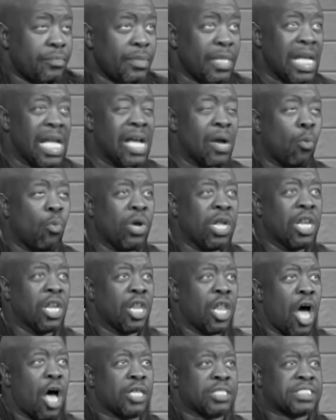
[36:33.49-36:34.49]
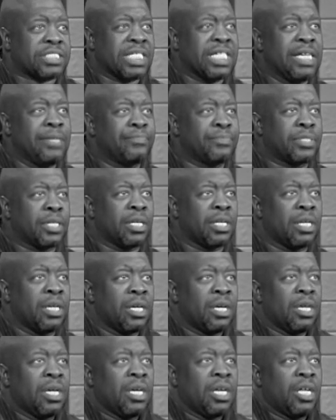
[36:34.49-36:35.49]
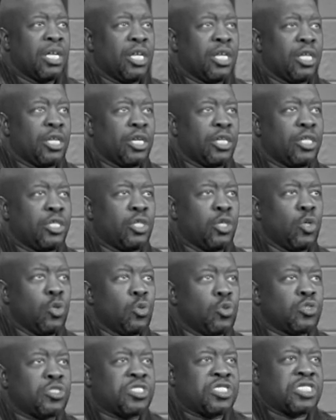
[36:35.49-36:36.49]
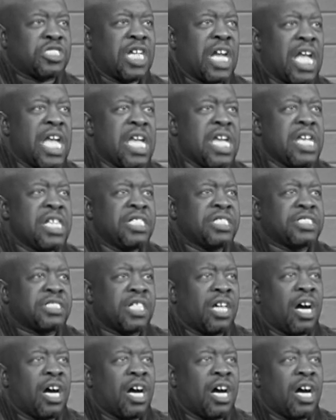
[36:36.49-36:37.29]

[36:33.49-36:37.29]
And we seem to use change